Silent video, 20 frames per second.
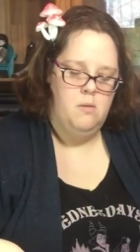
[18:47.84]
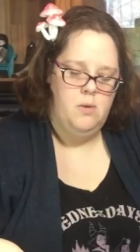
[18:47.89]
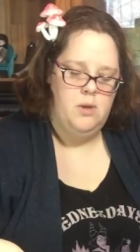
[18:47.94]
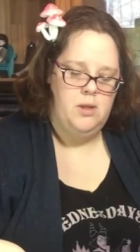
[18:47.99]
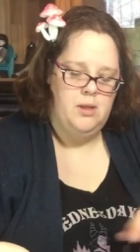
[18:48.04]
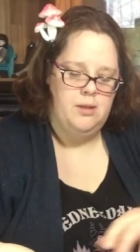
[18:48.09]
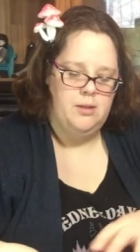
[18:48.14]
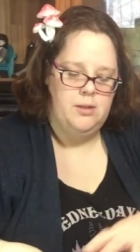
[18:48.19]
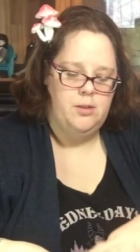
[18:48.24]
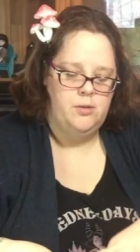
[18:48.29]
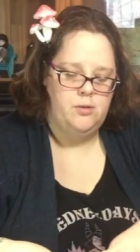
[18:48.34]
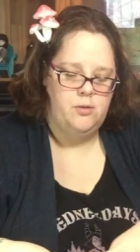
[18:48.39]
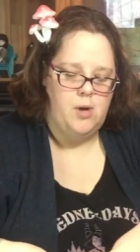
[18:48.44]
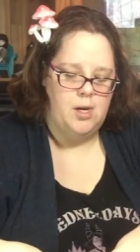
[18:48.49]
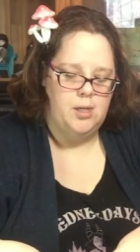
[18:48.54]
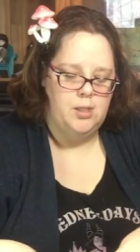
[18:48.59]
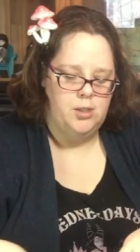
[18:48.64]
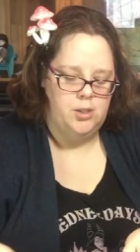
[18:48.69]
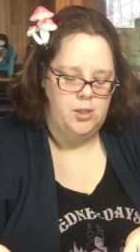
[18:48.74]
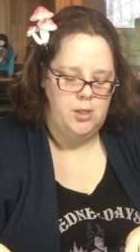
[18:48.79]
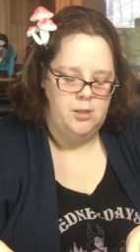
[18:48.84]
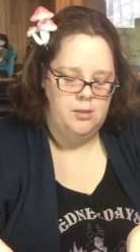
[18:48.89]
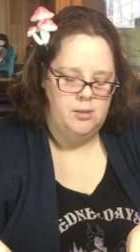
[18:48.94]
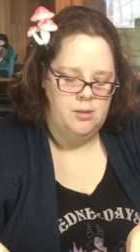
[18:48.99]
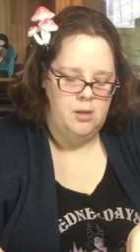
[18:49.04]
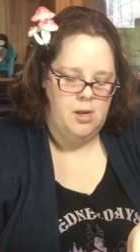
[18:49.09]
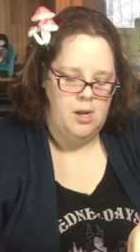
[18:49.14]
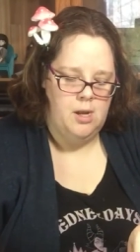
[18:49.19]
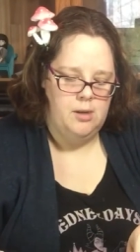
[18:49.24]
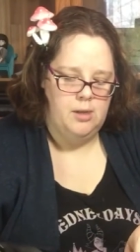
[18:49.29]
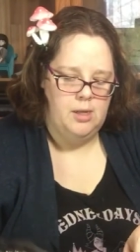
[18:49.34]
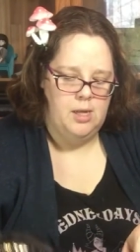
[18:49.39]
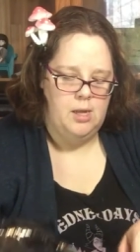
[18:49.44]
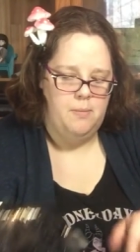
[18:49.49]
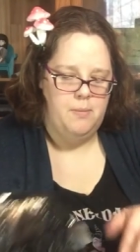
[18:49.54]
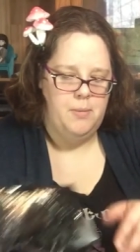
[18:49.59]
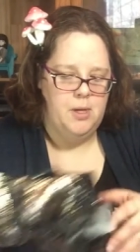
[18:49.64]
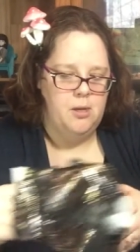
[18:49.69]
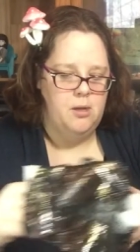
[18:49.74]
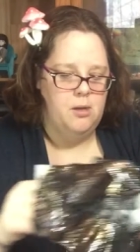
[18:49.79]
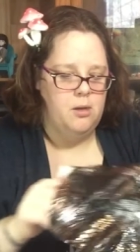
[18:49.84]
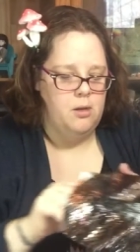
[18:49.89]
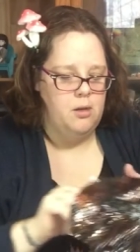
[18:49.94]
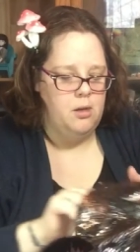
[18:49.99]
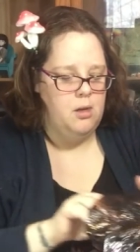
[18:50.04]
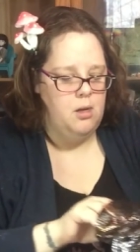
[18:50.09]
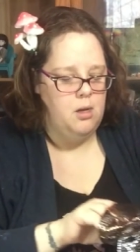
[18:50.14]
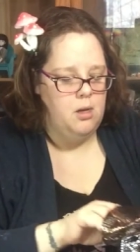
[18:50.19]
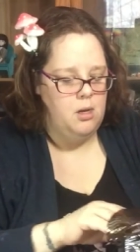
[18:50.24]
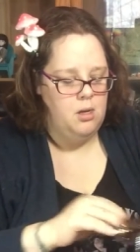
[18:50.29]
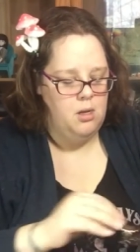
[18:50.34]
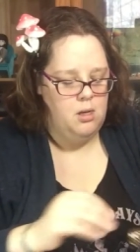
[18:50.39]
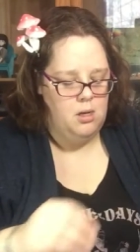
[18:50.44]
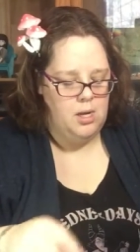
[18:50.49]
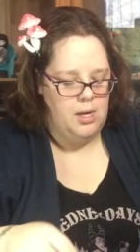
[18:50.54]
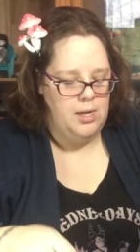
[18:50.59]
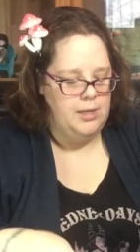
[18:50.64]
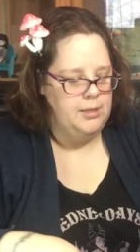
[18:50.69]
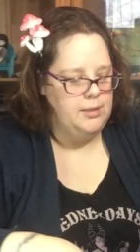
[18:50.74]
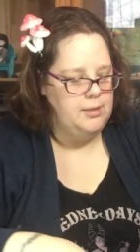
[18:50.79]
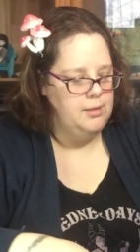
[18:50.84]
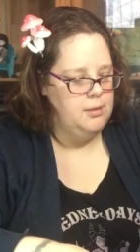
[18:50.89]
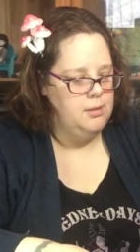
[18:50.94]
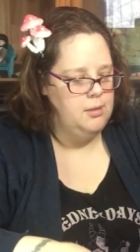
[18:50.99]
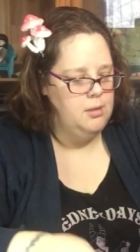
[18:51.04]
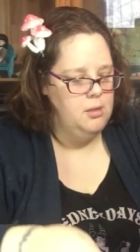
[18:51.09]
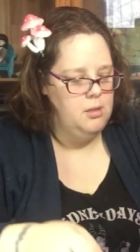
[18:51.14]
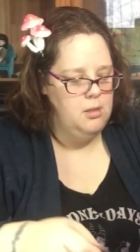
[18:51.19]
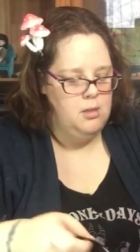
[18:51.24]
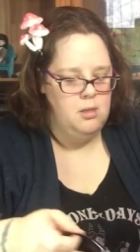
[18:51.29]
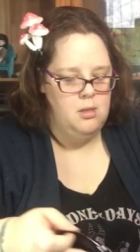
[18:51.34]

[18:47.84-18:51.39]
with instructions on how to keep it good. Nice.